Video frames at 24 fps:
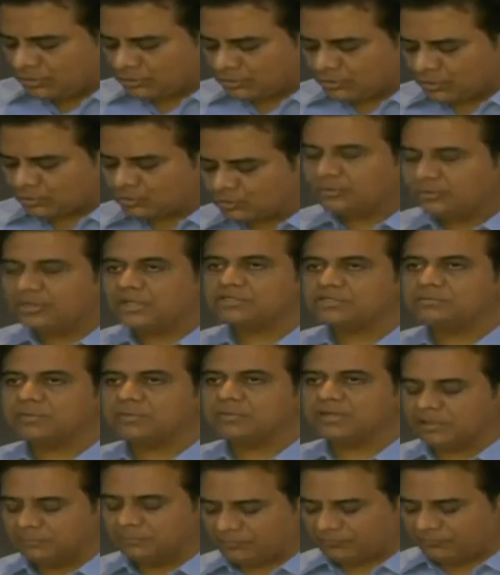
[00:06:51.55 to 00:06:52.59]
not only as
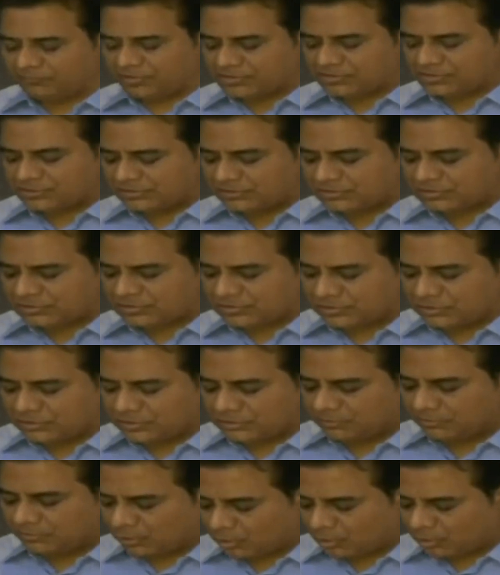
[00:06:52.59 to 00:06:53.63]
medical professionals,
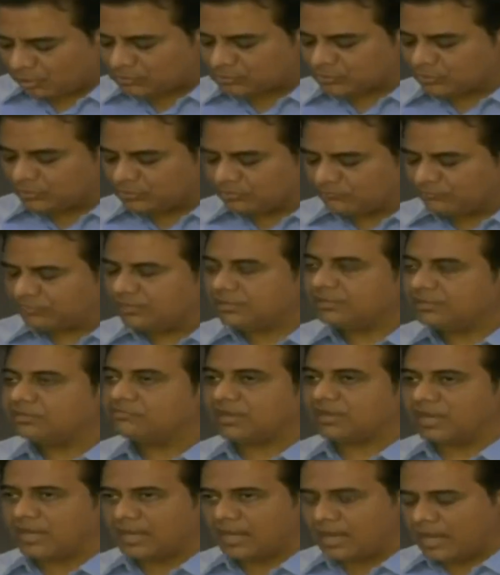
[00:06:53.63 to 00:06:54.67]
but also in the field
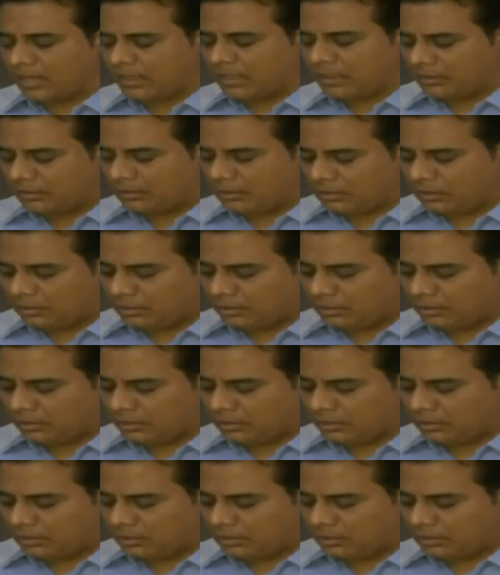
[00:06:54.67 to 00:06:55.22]
of AI,